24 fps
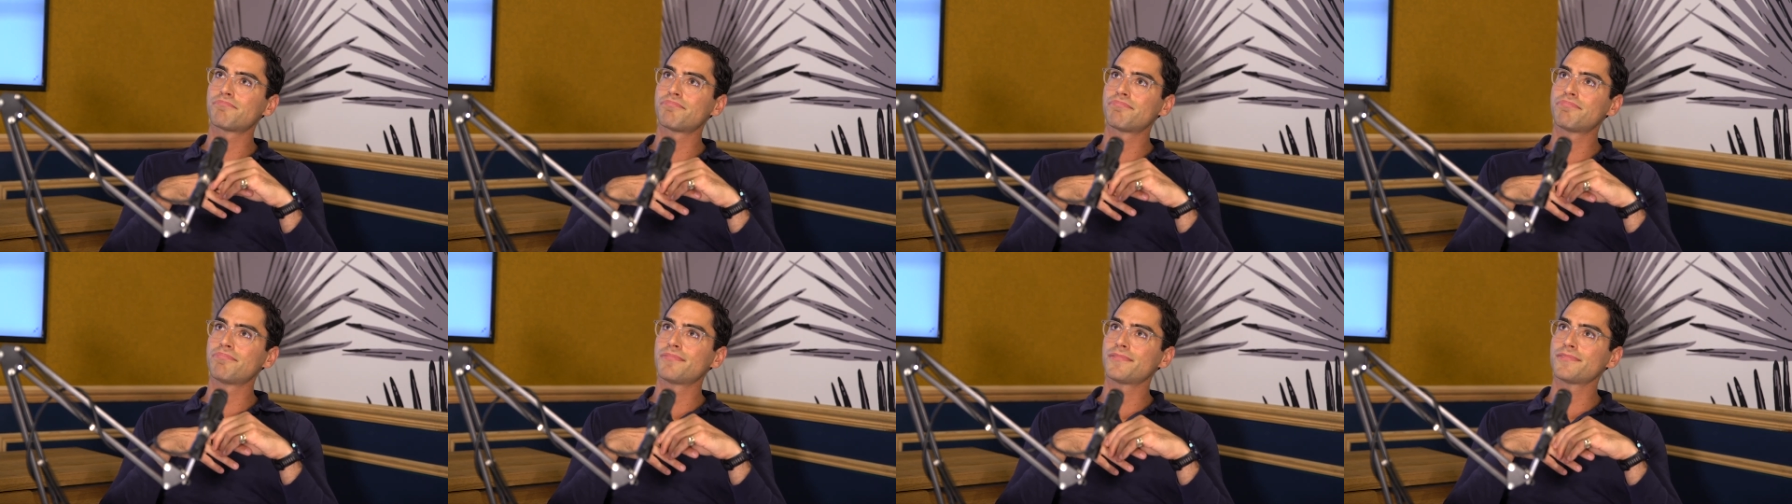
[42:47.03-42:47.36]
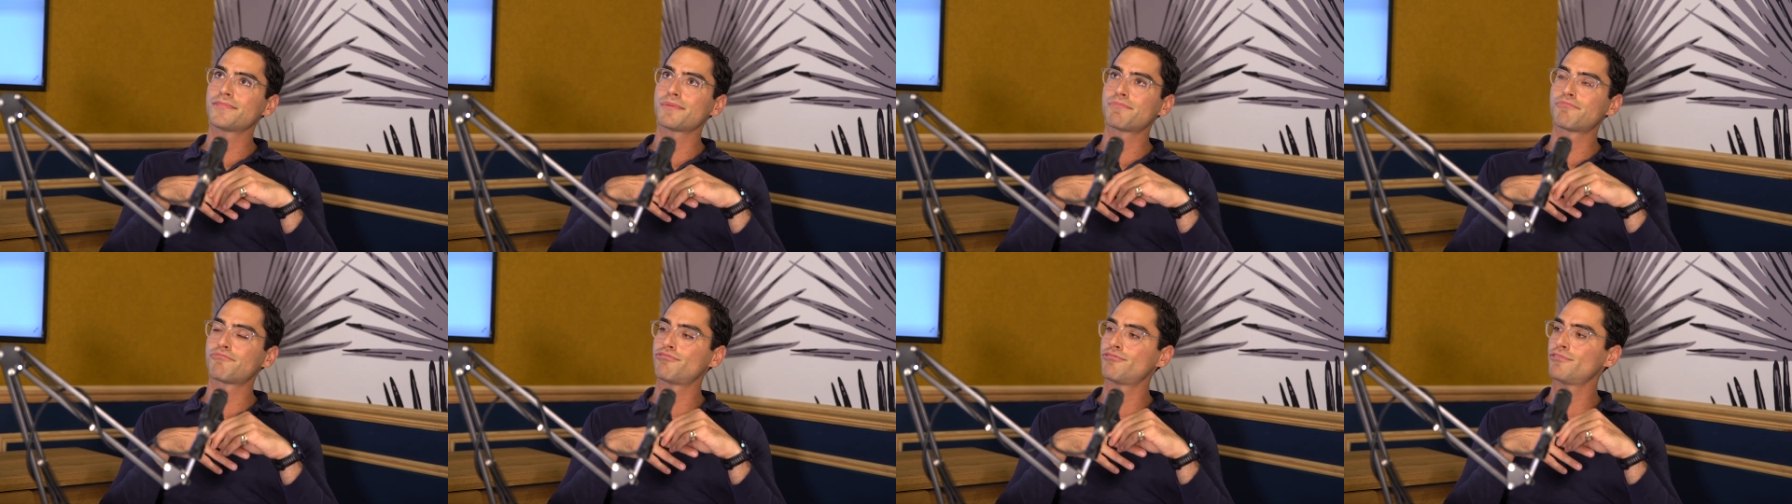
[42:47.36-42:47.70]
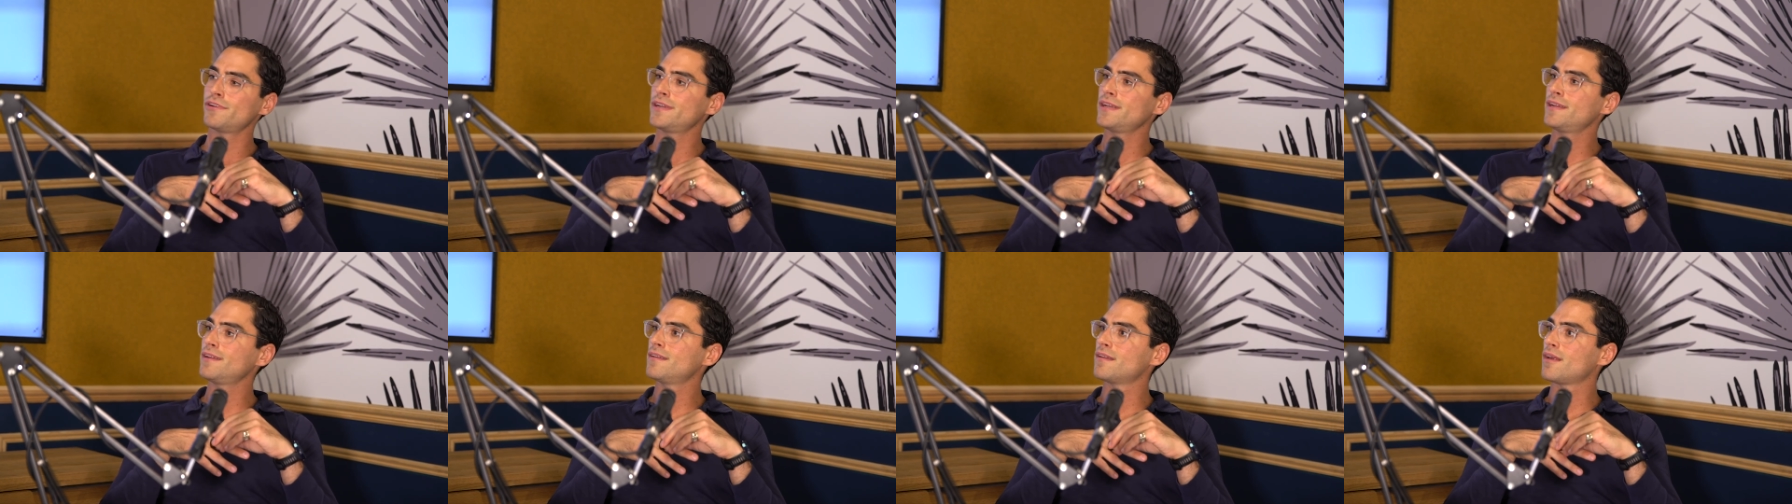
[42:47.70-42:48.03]
that was a
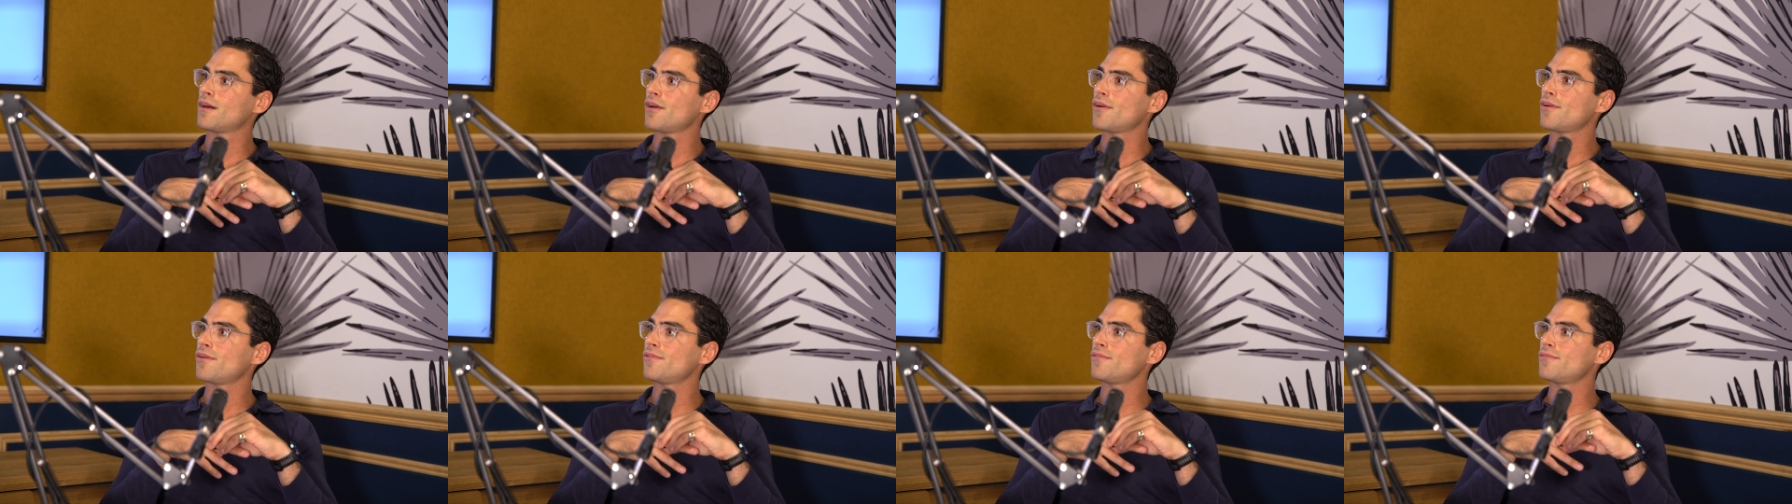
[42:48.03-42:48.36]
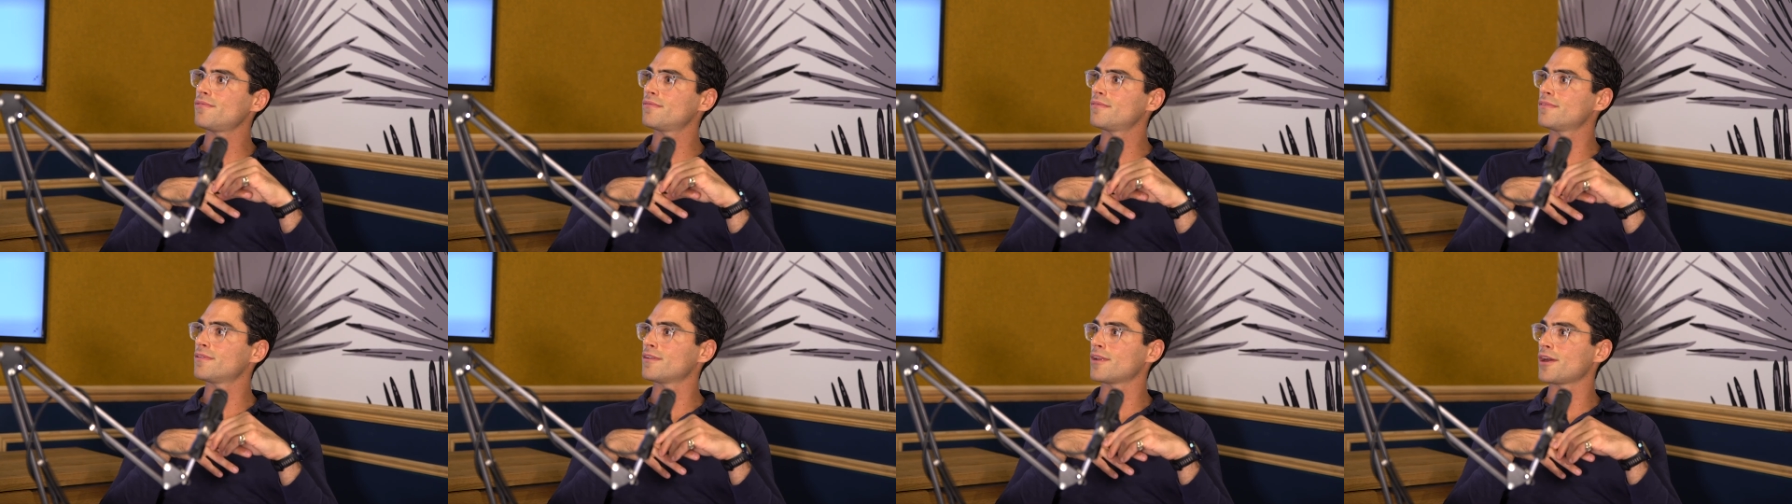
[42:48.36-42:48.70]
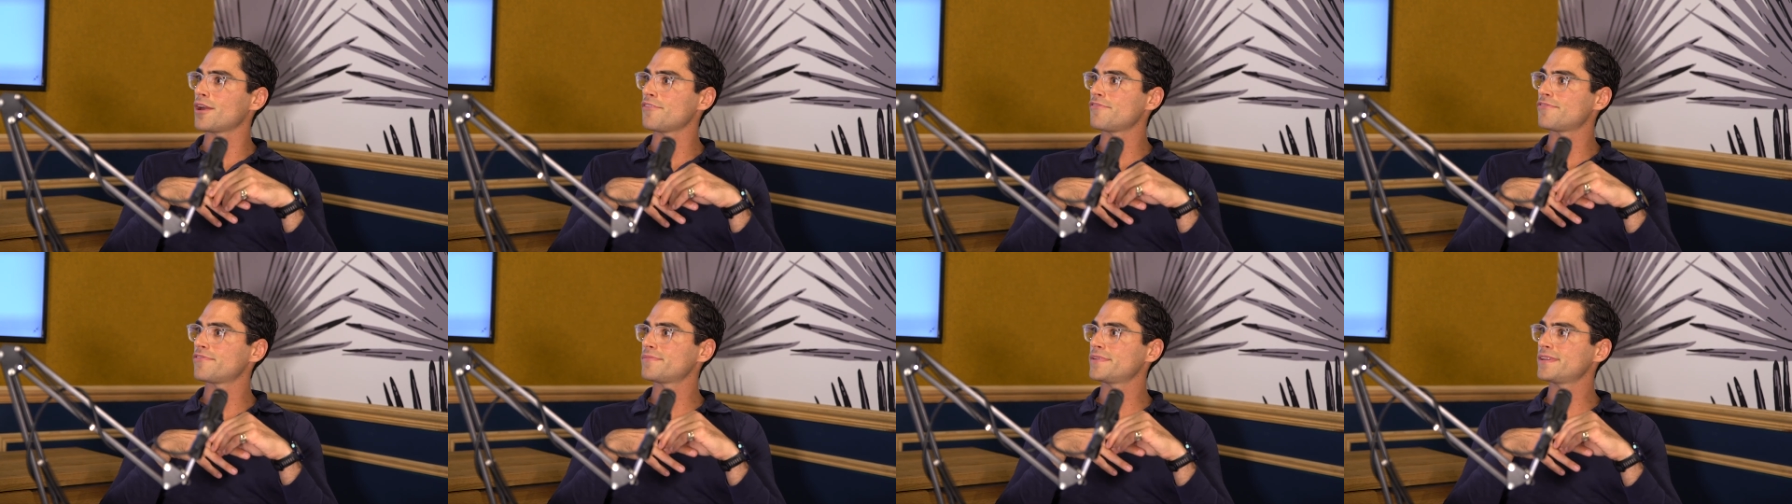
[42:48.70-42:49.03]
pretty low low
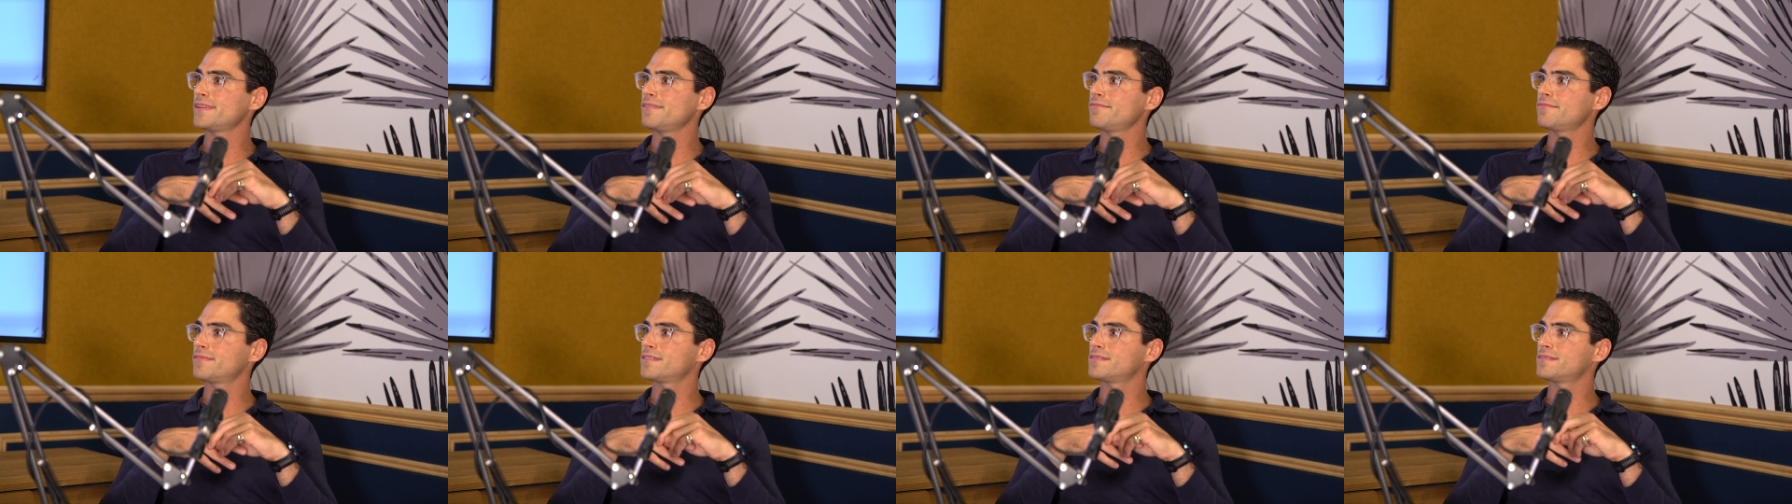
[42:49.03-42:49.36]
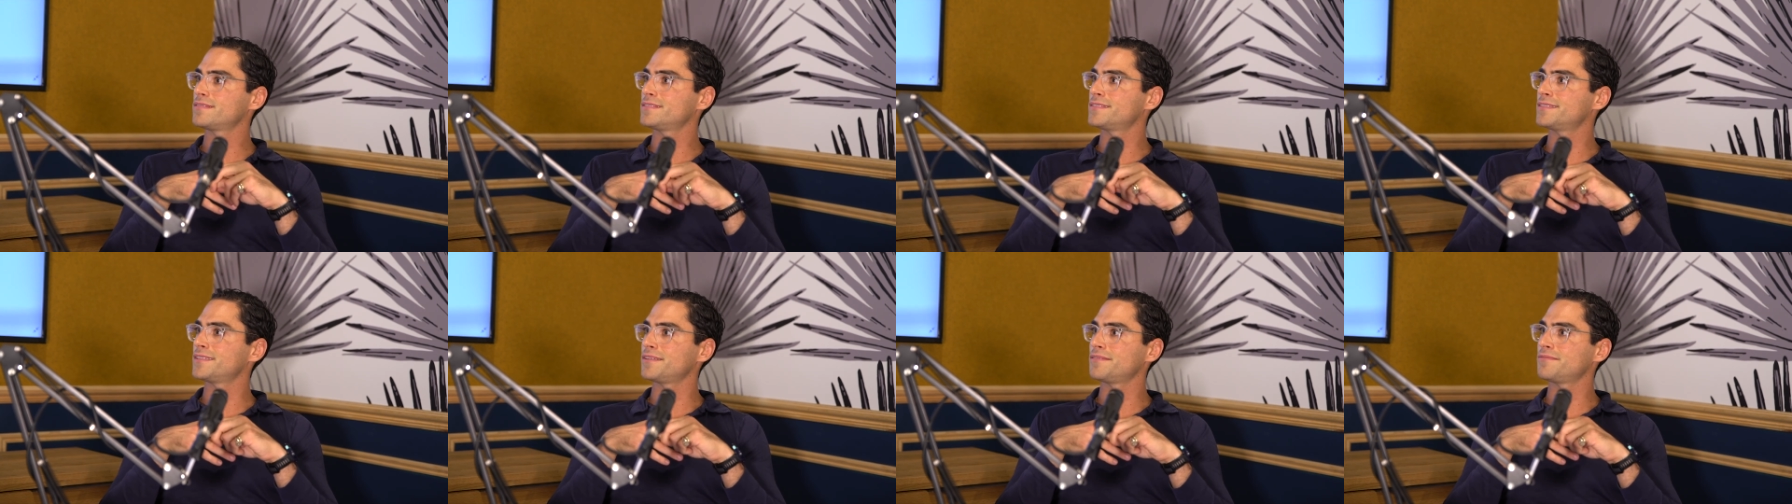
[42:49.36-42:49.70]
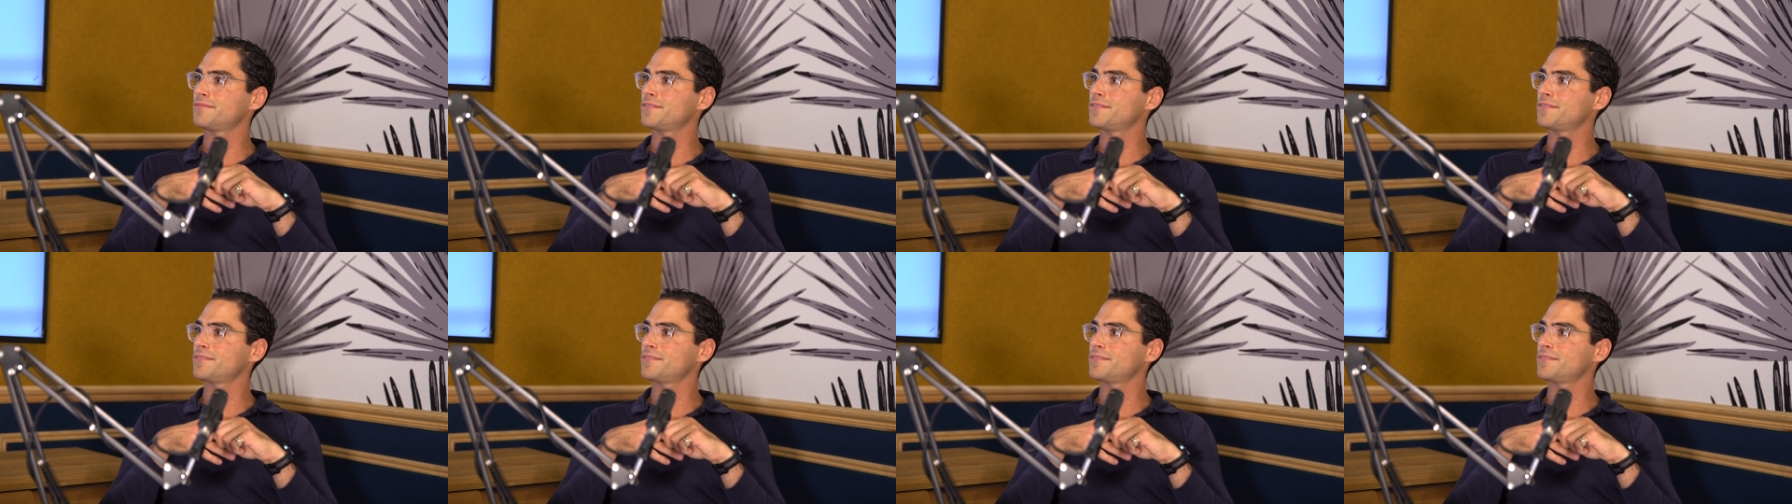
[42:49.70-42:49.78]
for me when, you know,